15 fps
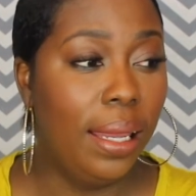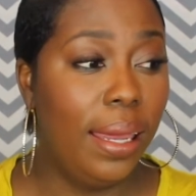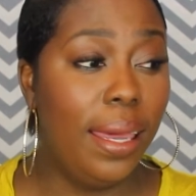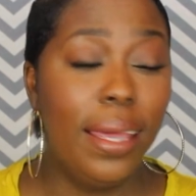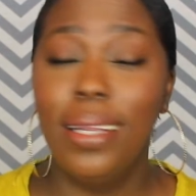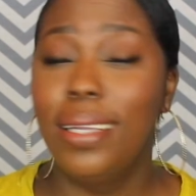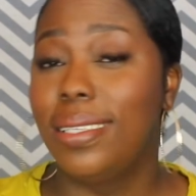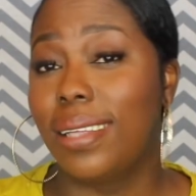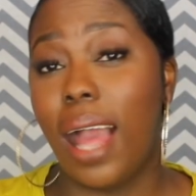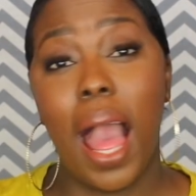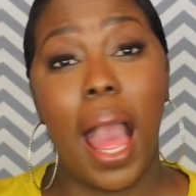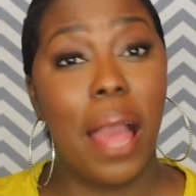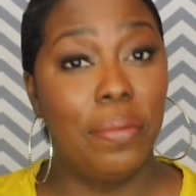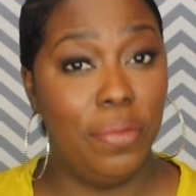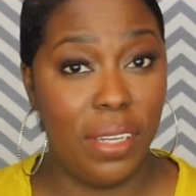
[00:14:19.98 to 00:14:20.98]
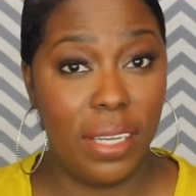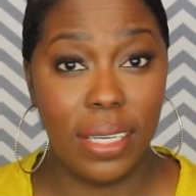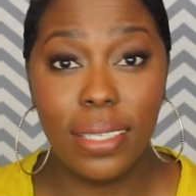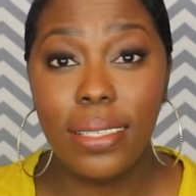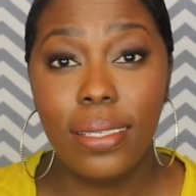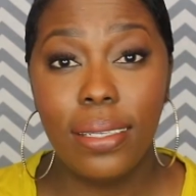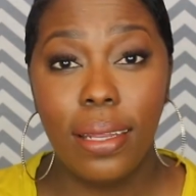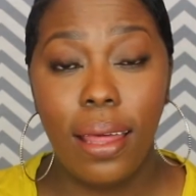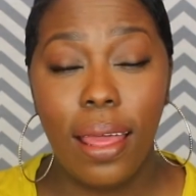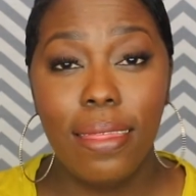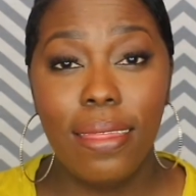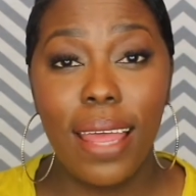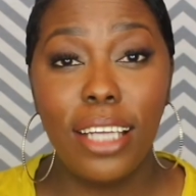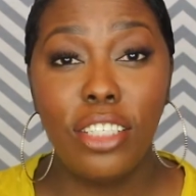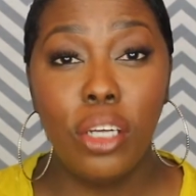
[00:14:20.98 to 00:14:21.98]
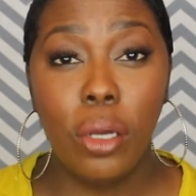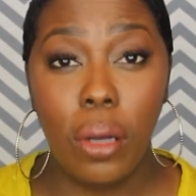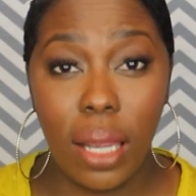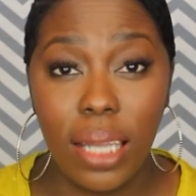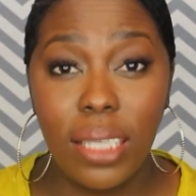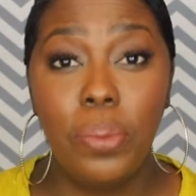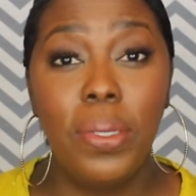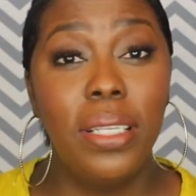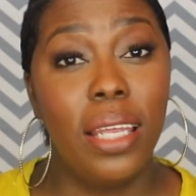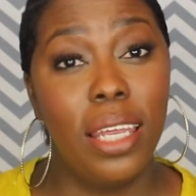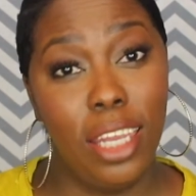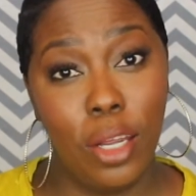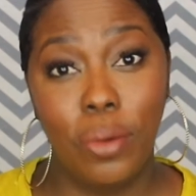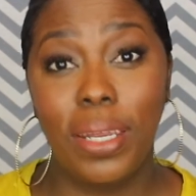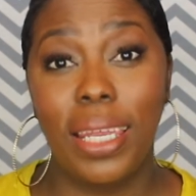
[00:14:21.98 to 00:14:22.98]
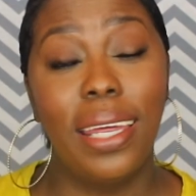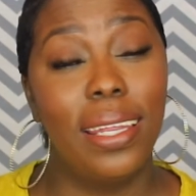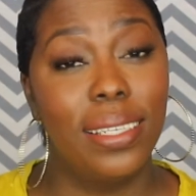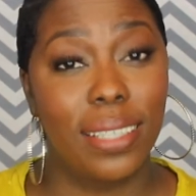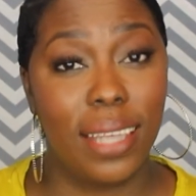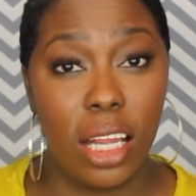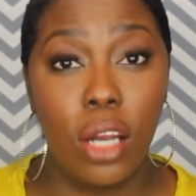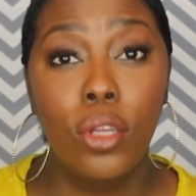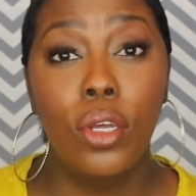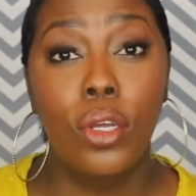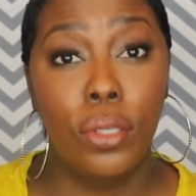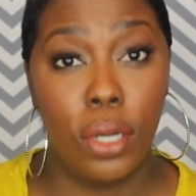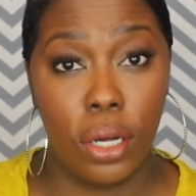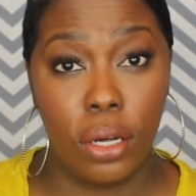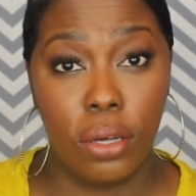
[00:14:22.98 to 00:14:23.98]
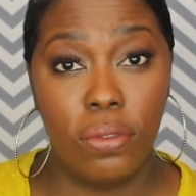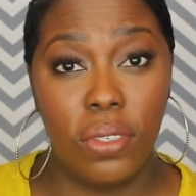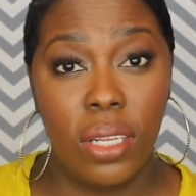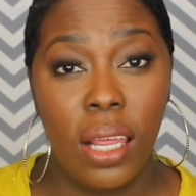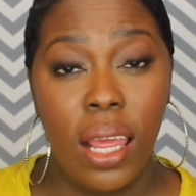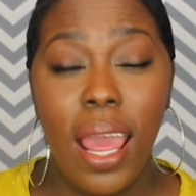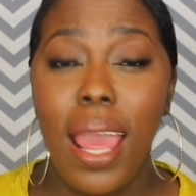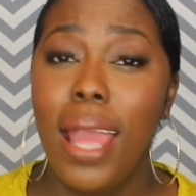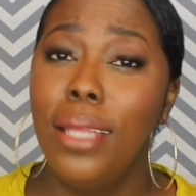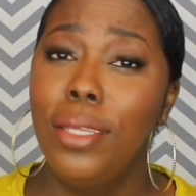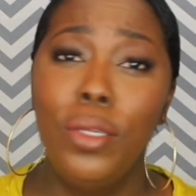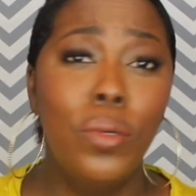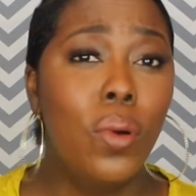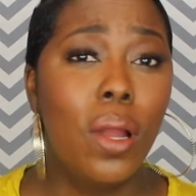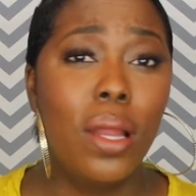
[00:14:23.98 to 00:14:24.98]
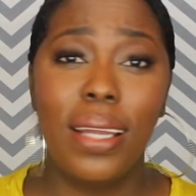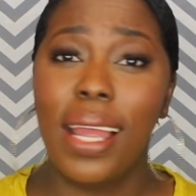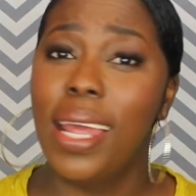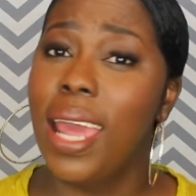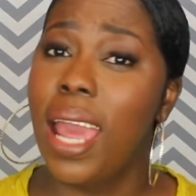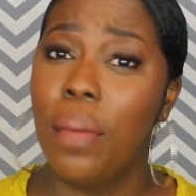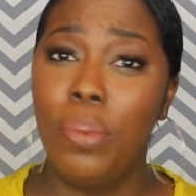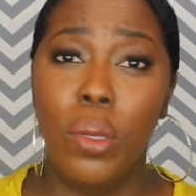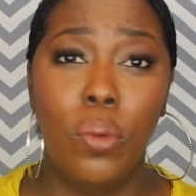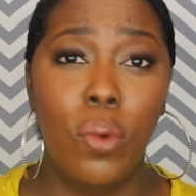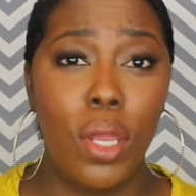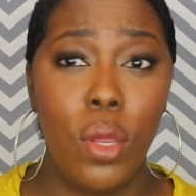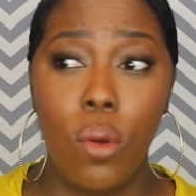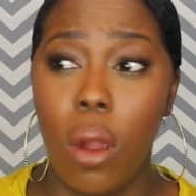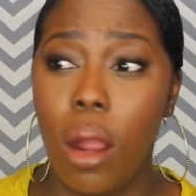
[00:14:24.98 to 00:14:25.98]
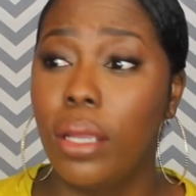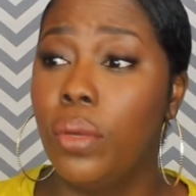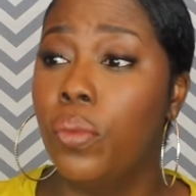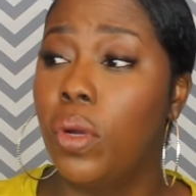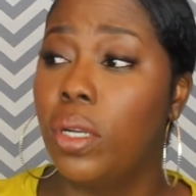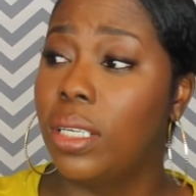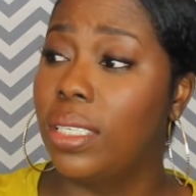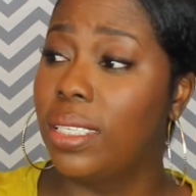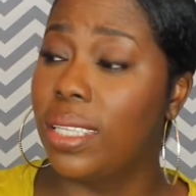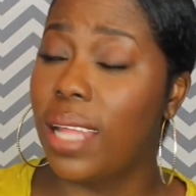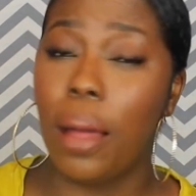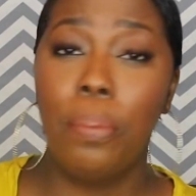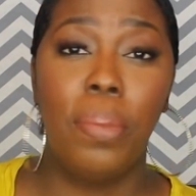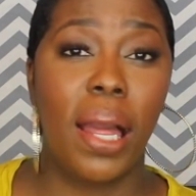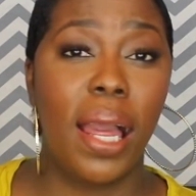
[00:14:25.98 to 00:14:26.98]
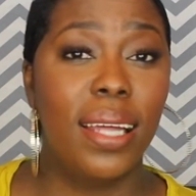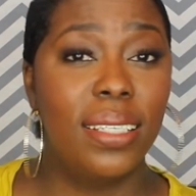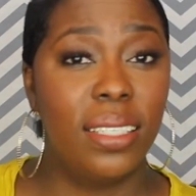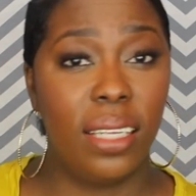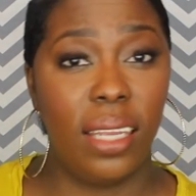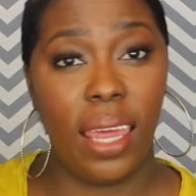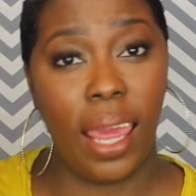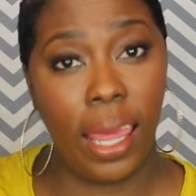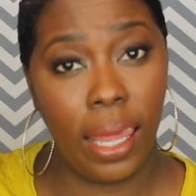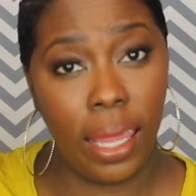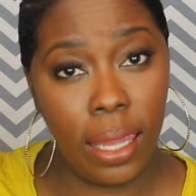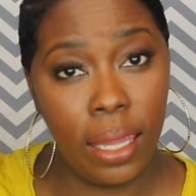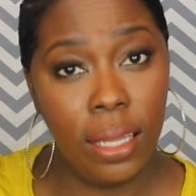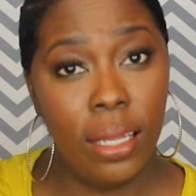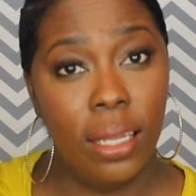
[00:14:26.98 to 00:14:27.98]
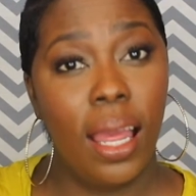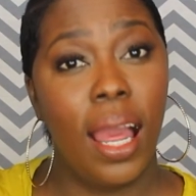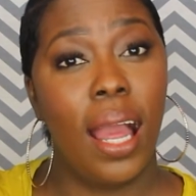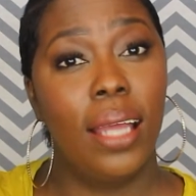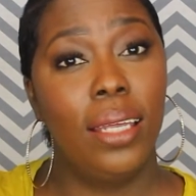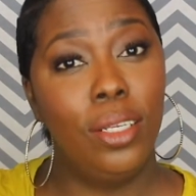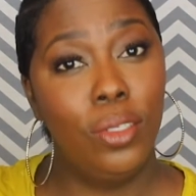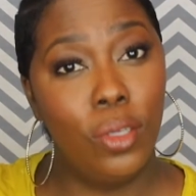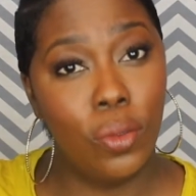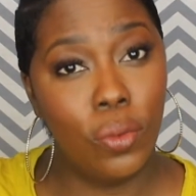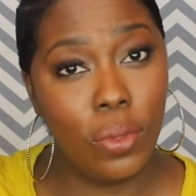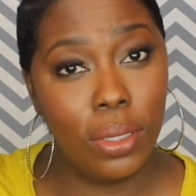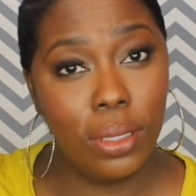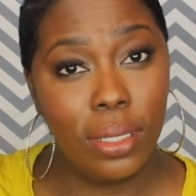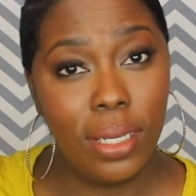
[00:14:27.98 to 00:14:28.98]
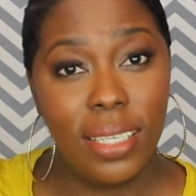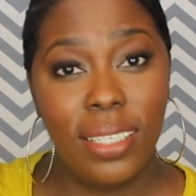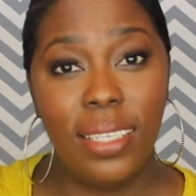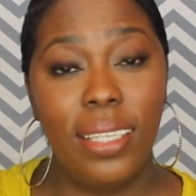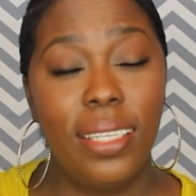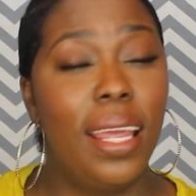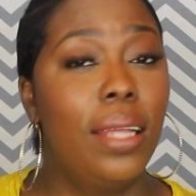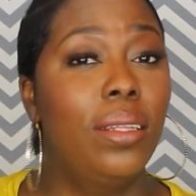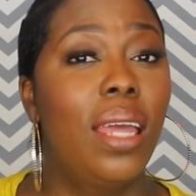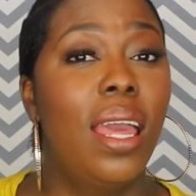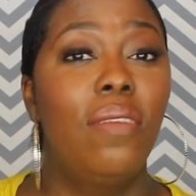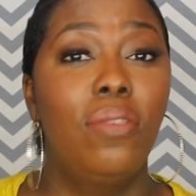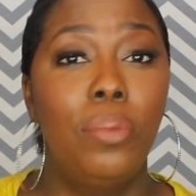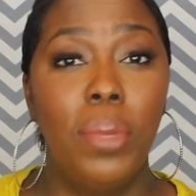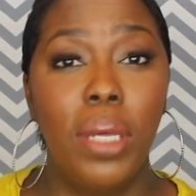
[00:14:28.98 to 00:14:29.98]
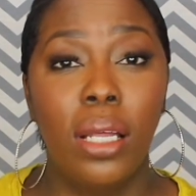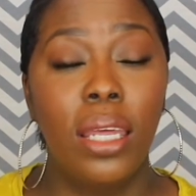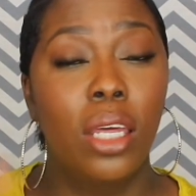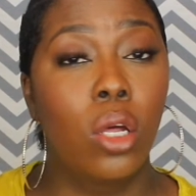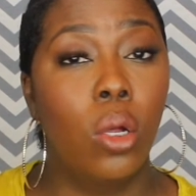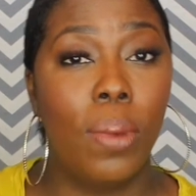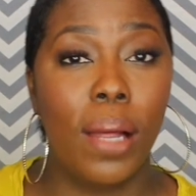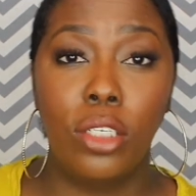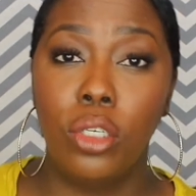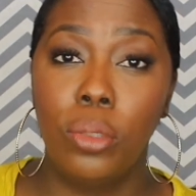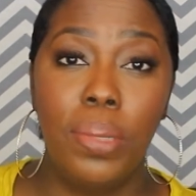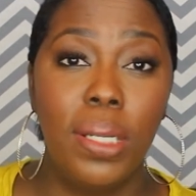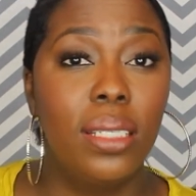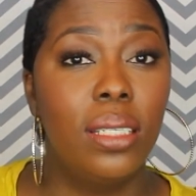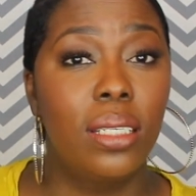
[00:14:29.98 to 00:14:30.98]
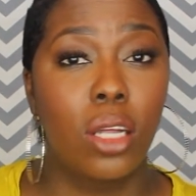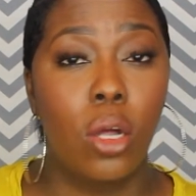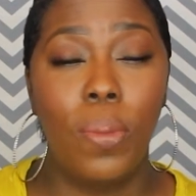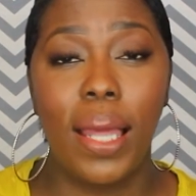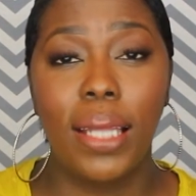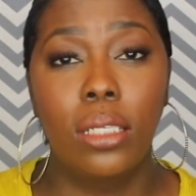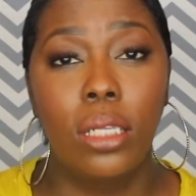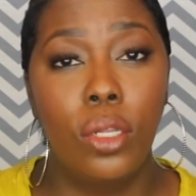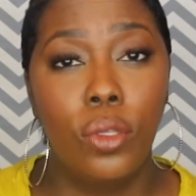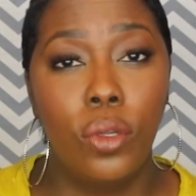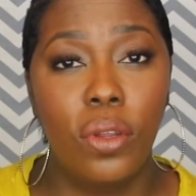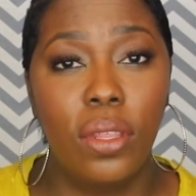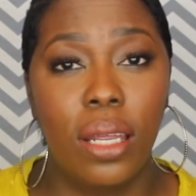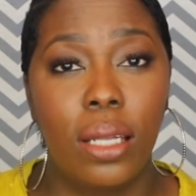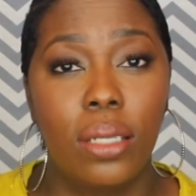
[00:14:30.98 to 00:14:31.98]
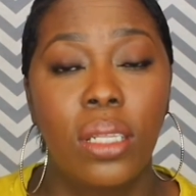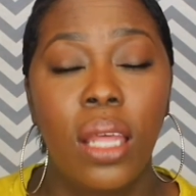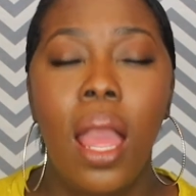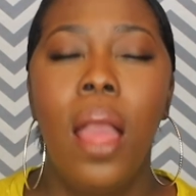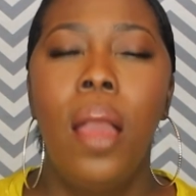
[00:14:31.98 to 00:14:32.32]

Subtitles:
it is obvious that your husband and your kids get on your nerves and you are not happy where you are. You want to stop by, say, hey, how you doing? Sit down and have a meal and go about your business. Go back to the North House.